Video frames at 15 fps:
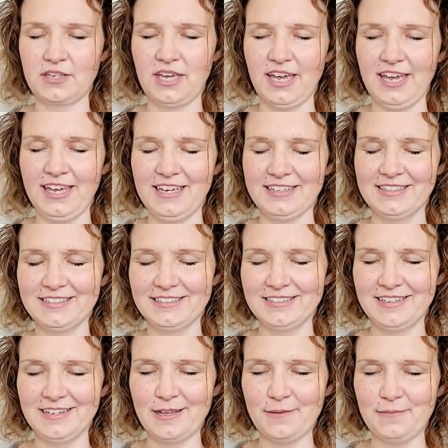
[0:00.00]
Okay.
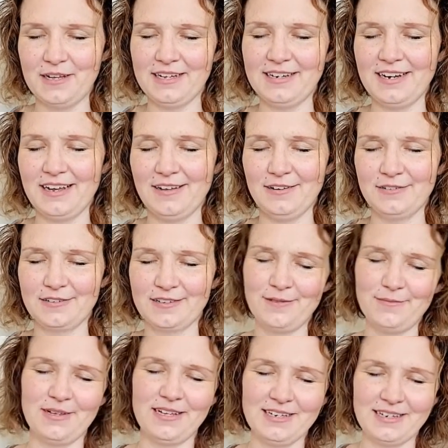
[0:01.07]
come on now.
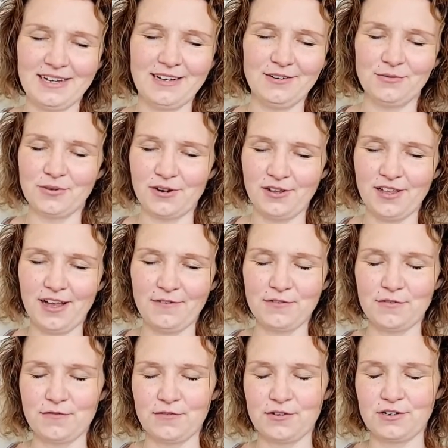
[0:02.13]
Come on now. We're all
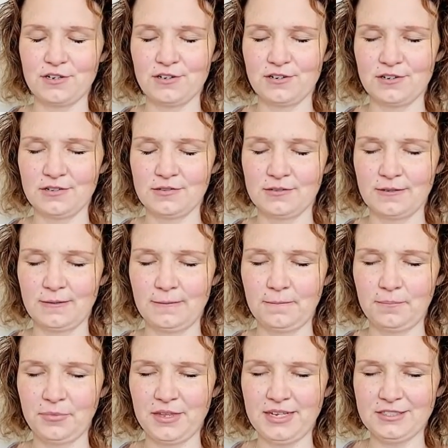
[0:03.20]
having fun here.
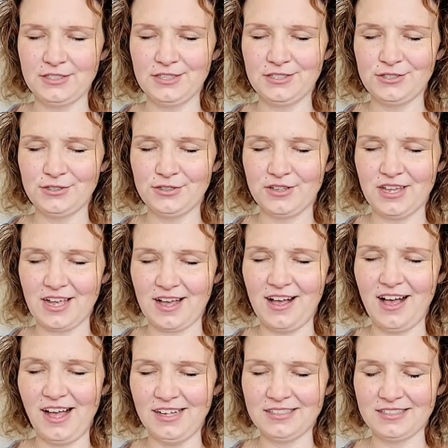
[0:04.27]
It starts to look like a
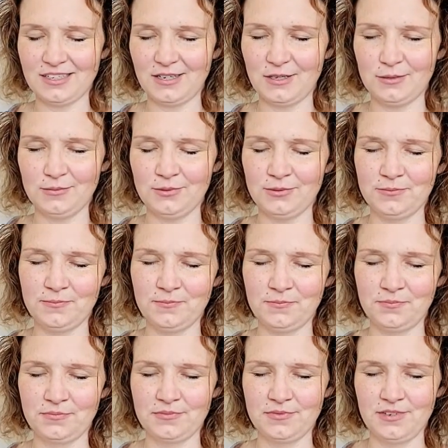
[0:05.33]
hot tub.
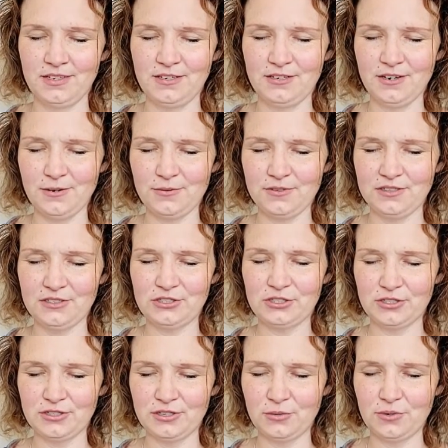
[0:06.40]
And you're not really
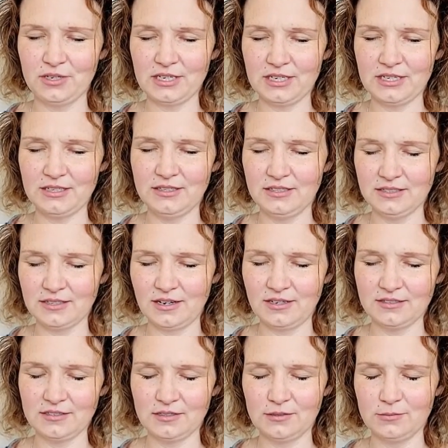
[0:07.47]
sure that you want to get in this
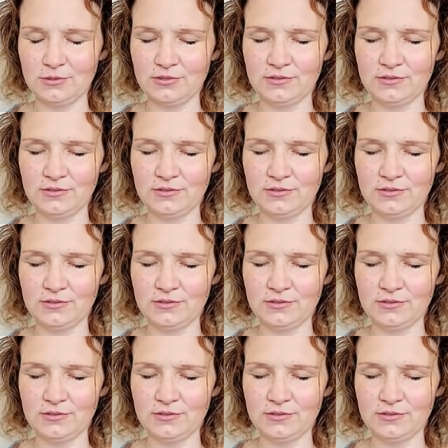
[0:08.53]
hot tub.